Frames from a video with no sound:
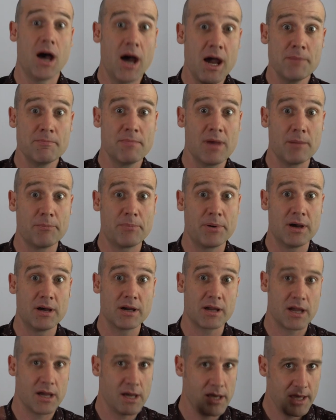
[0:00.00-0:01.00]
I'm Matt
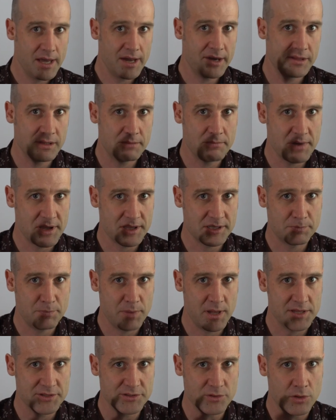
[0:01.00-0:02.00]
Parker, and the maths
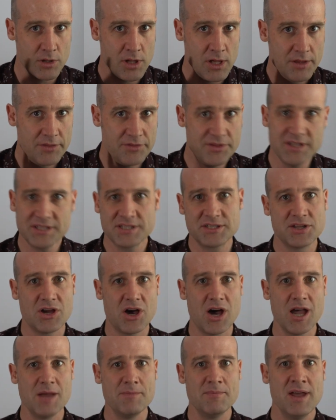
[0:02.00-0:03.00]
puzzle this
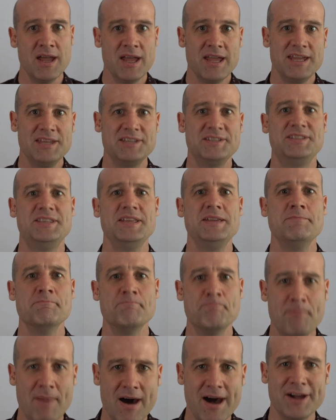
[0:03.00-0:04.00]
time is the
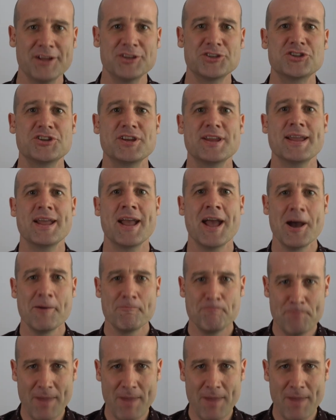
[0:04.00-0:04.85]
marching